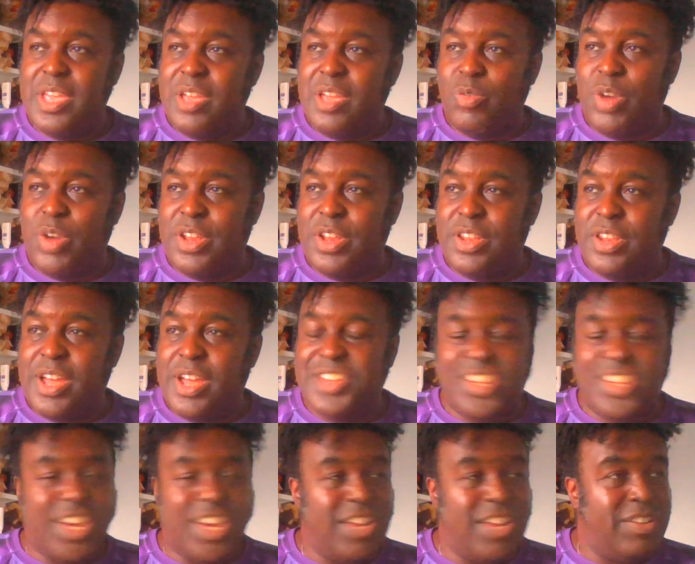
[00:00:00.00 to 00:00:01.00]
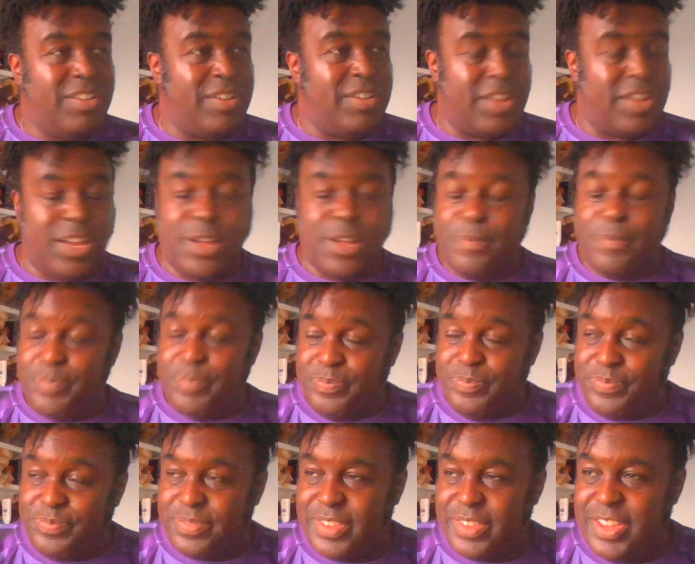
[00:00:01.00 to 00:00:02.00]
when 99
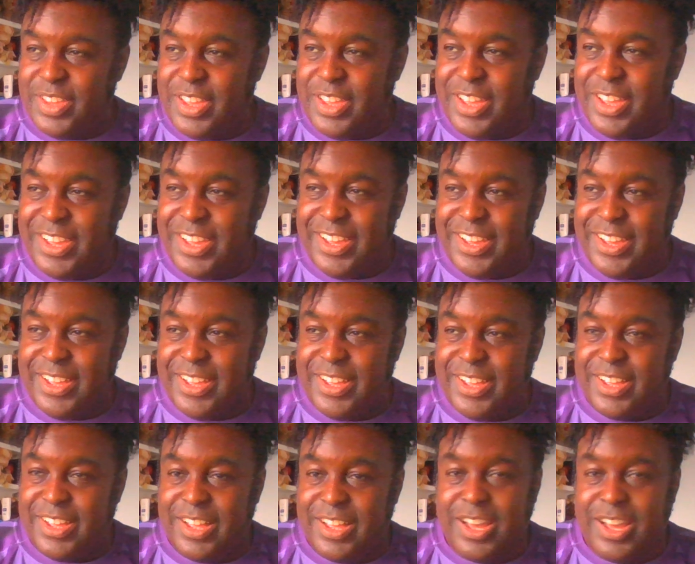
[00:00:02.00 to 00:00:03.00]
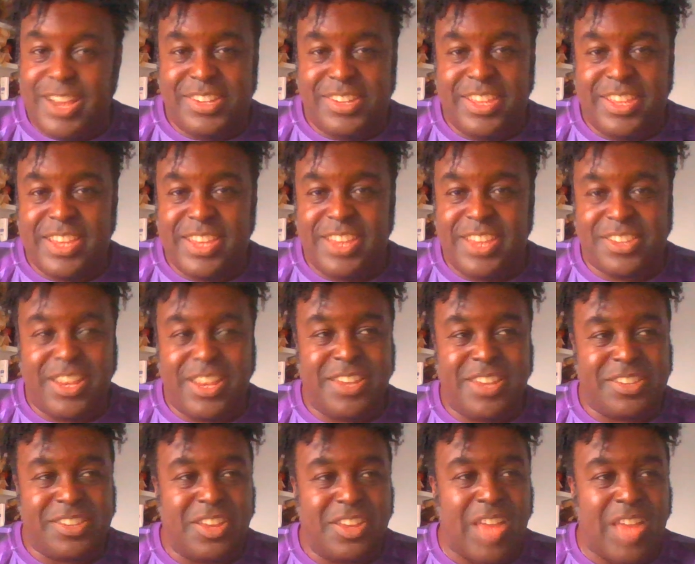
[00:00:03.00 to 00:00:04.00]
ITK say this
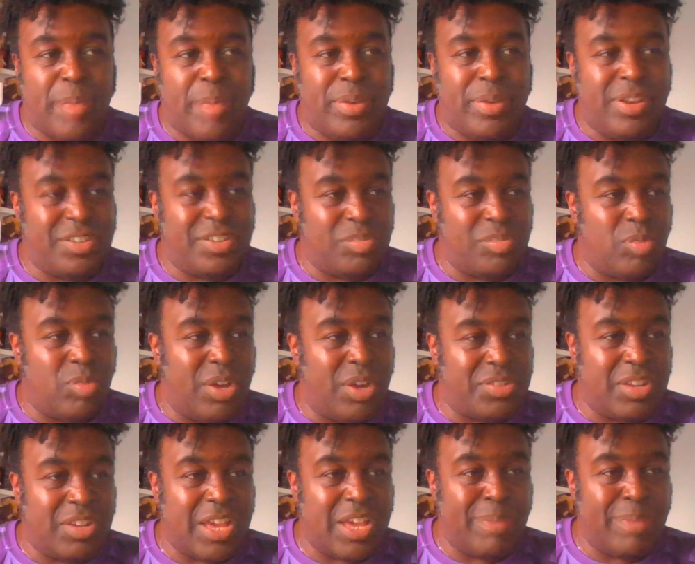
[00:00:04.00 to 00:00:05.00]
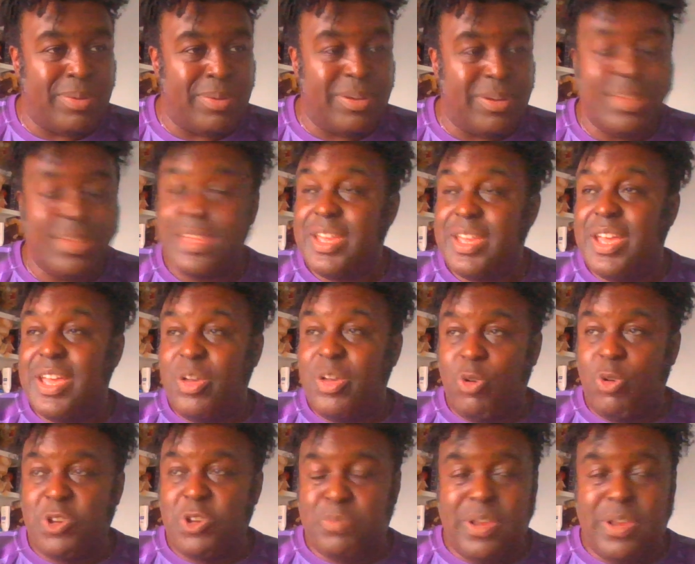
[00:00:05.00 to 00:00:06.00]
is going to happen, this is why it's going to happen.
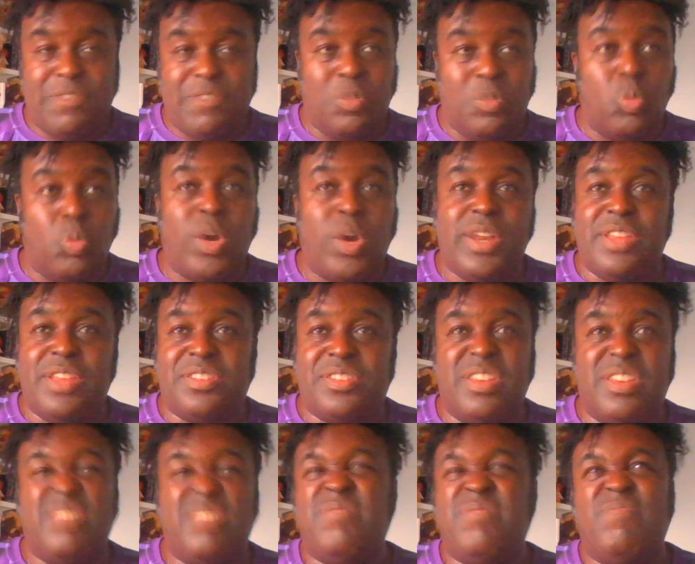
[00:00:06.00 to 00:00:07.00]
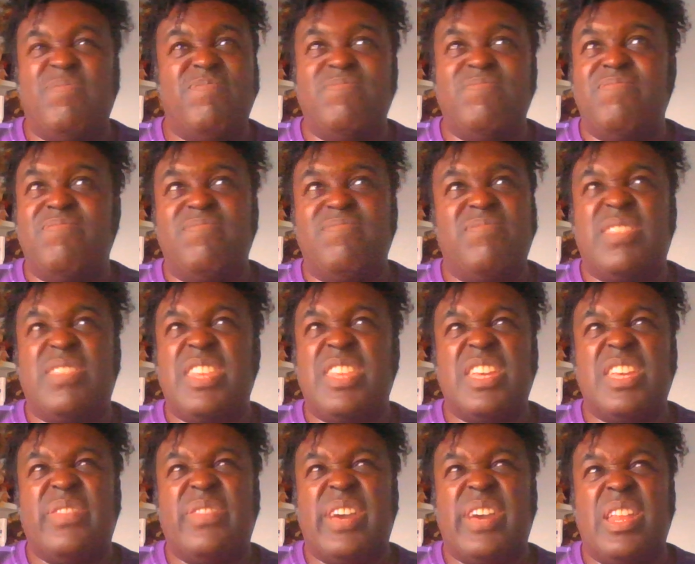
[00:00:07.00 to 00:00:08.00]
Always believe the one that said.
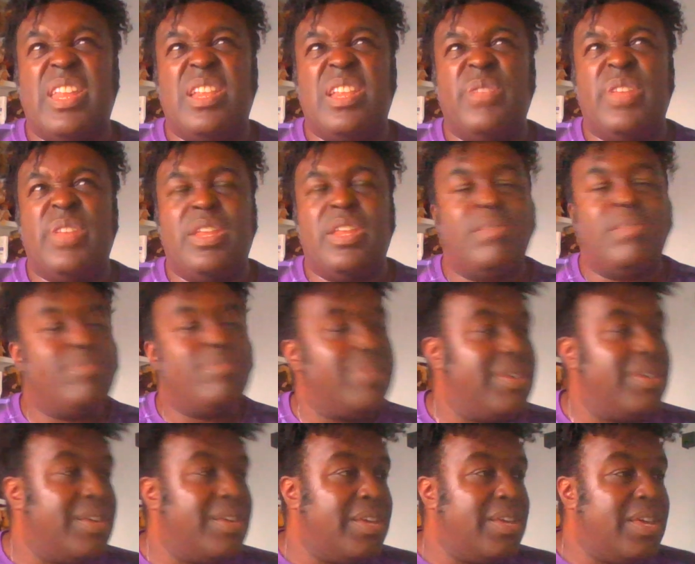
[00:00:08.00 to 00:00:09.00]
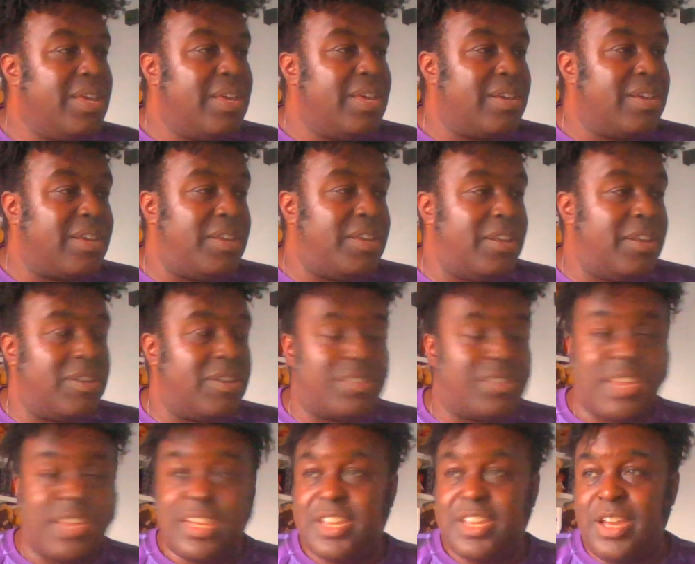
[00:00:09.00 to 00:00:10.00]
Think about it a minute. It looks
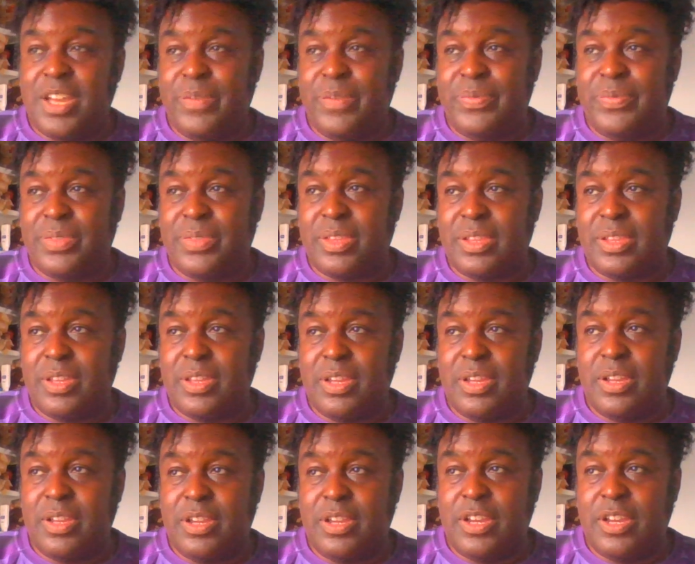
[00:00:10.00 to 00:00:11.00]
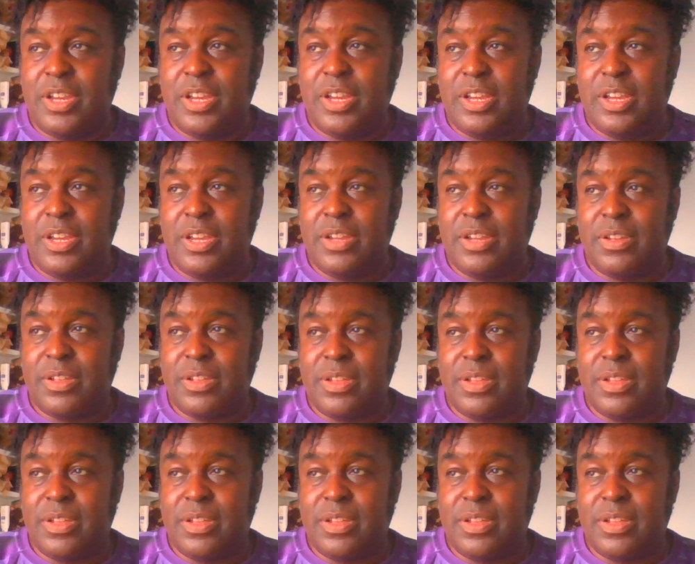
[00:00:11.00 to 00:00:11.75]
like Wolfsburg have